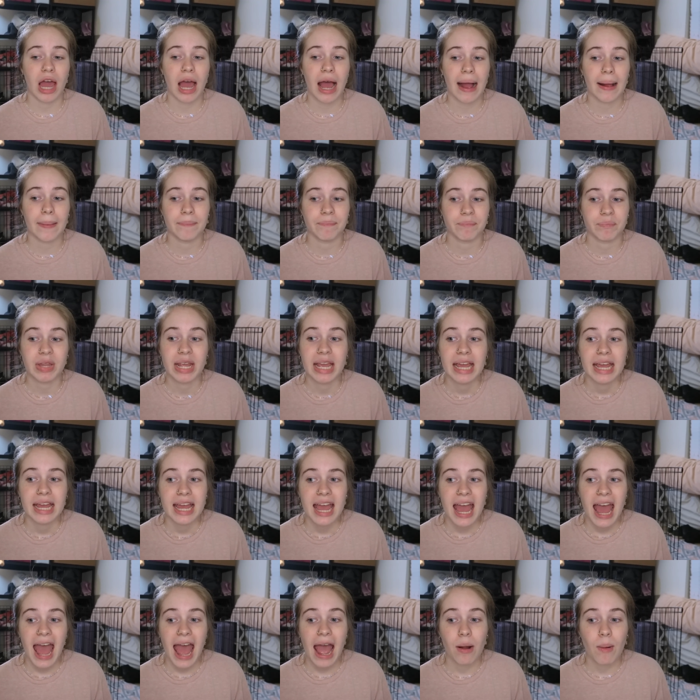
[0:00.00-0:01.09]
Um,
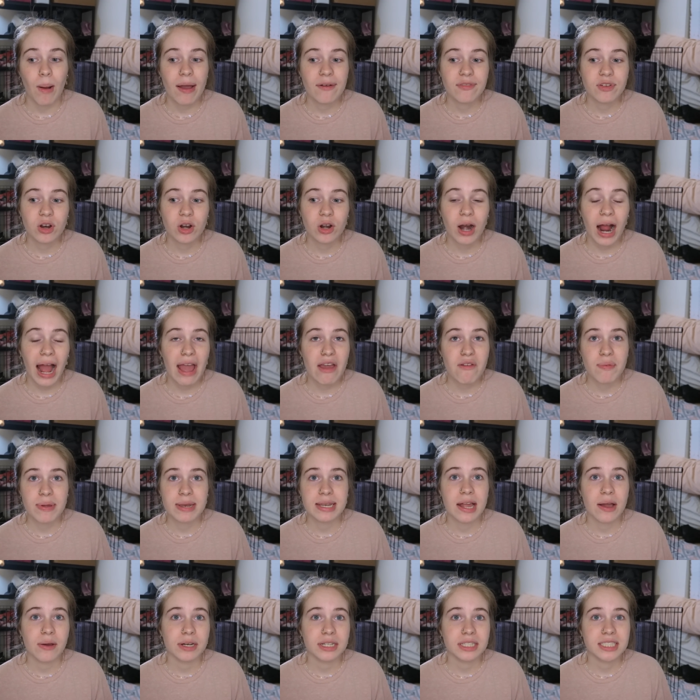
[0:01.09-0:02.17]
however, I have
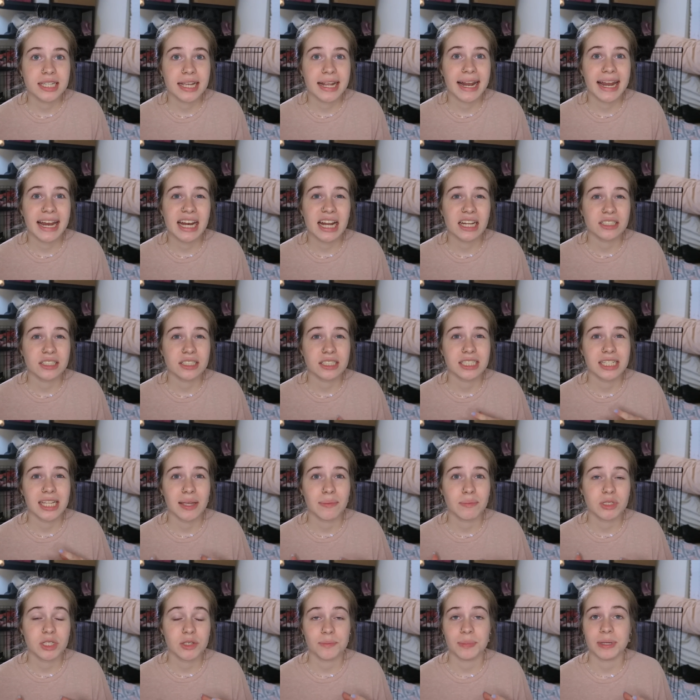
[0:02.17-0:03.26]
been noticing he doesn't
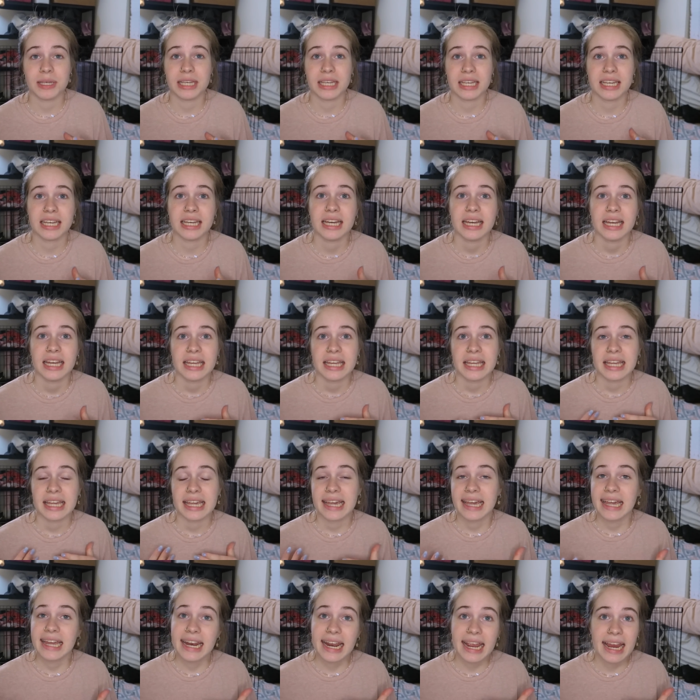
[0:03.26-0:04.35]
seem to be
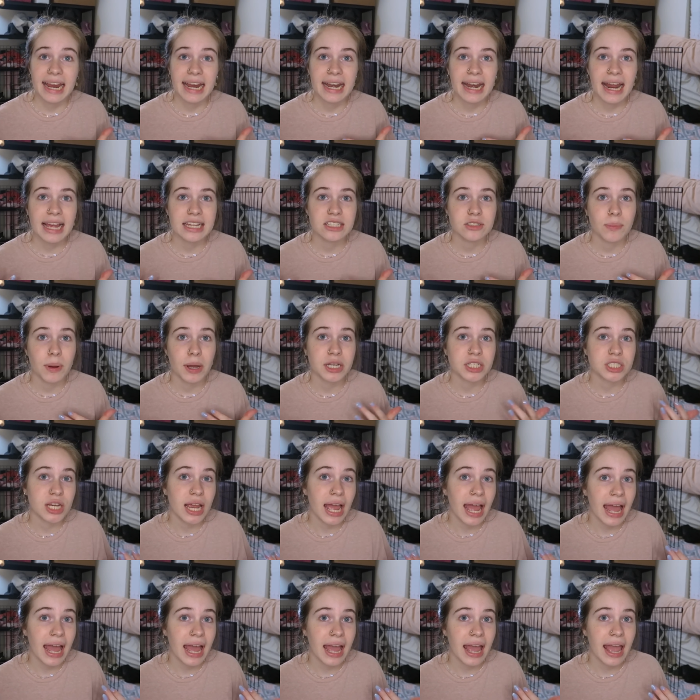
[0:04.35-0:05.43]
eating as much
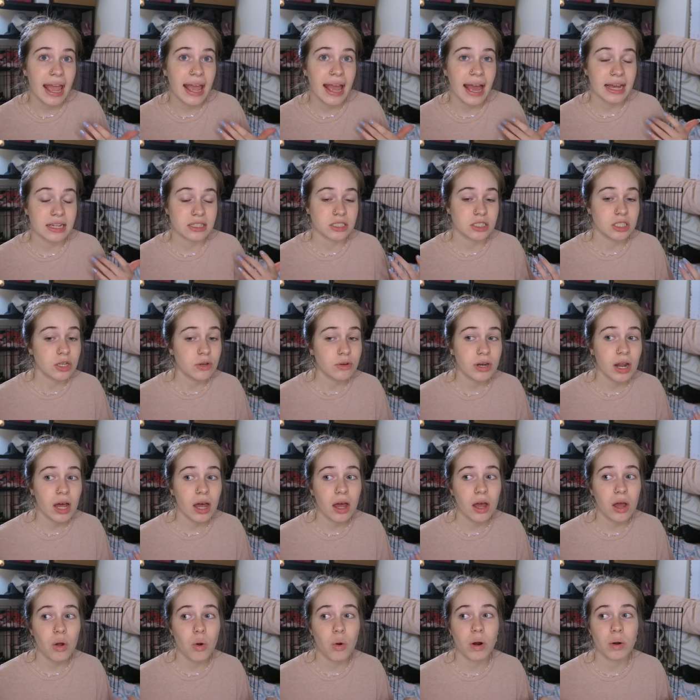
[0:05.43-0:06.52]
hay as
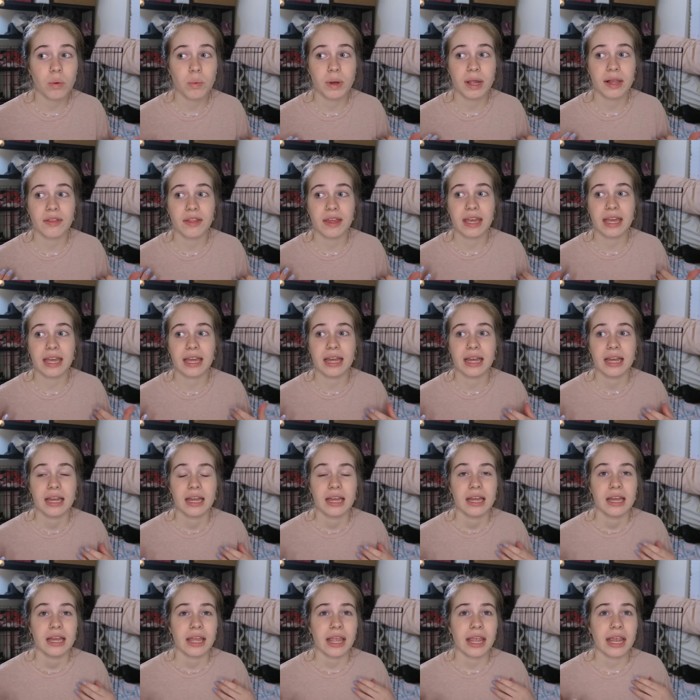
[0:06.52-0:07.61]
Luna or really
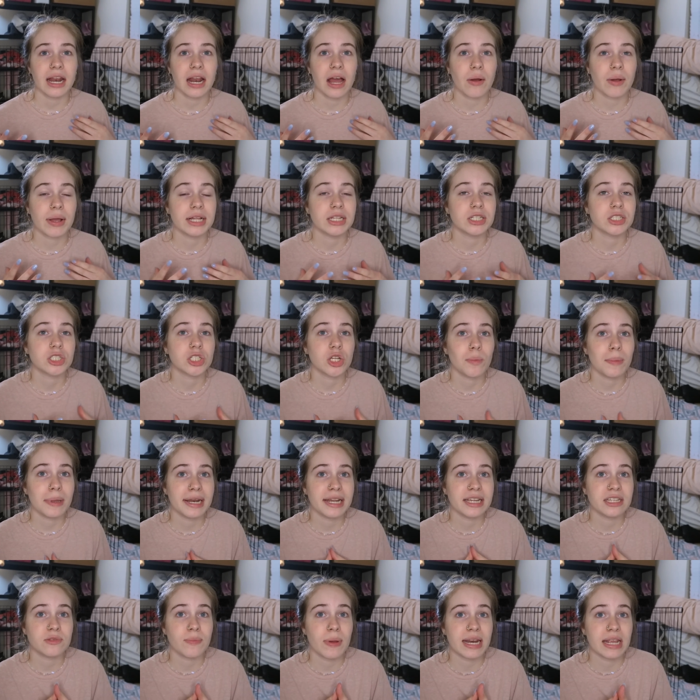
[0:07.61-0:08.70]
you know,
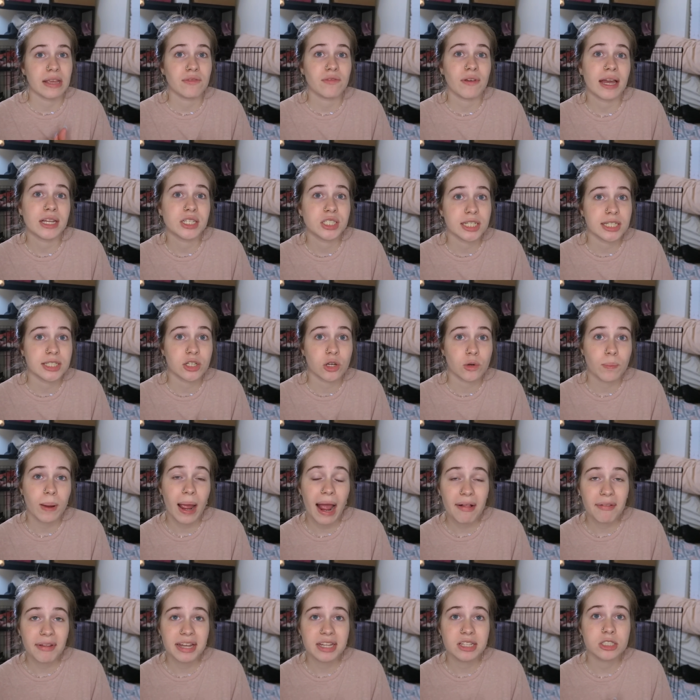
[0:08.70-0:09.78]
consuming as many veggies or
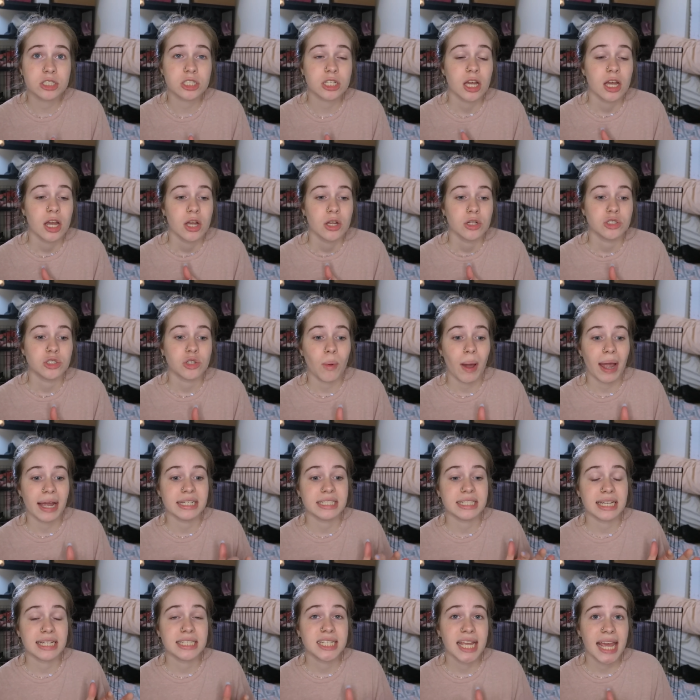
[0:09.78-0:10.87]
pellets. So I
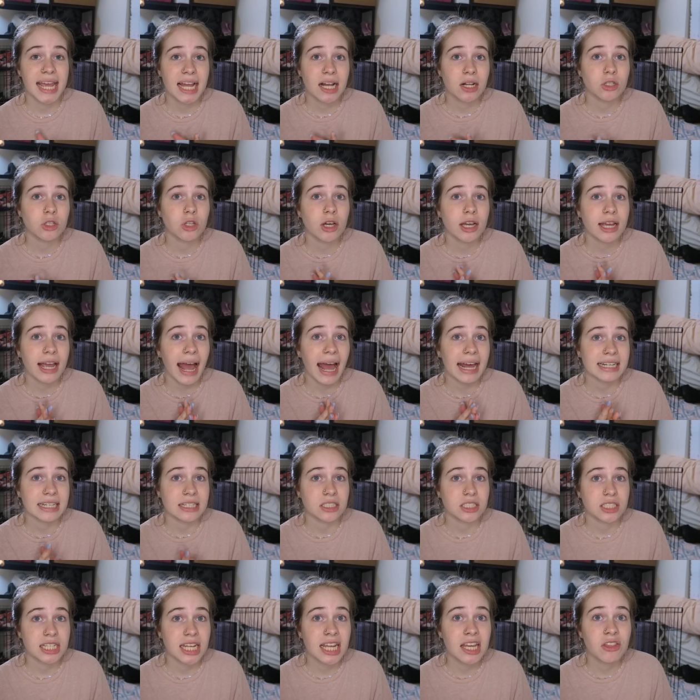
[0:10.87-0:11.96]
did take a look at
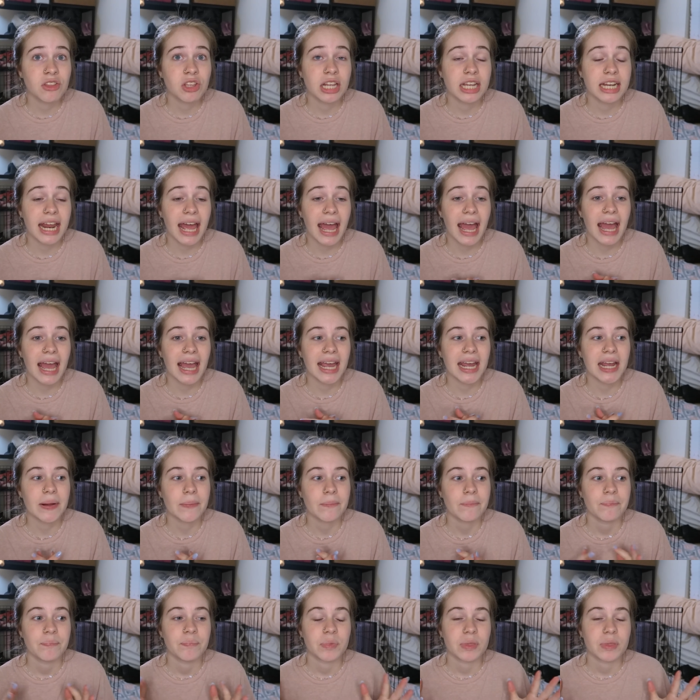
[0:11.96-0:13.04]
his teeth today.